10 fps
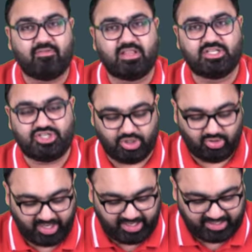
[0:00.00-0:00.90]
with a
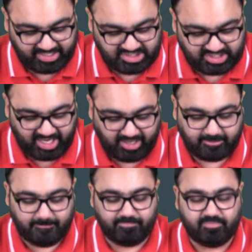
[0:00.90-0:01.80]
geo heritage tag.
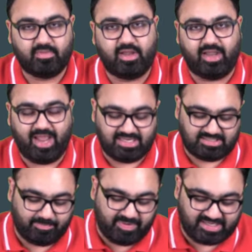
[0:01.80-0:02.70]
It has
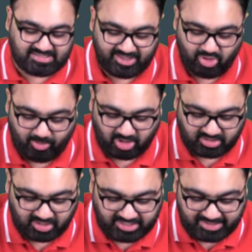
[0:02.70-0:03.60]
a base length of
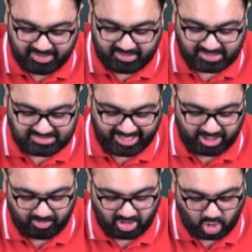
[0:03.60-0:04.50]
about 30 meters, height
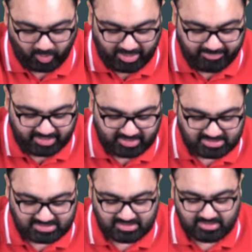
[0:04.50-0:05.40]
of about 12 meters.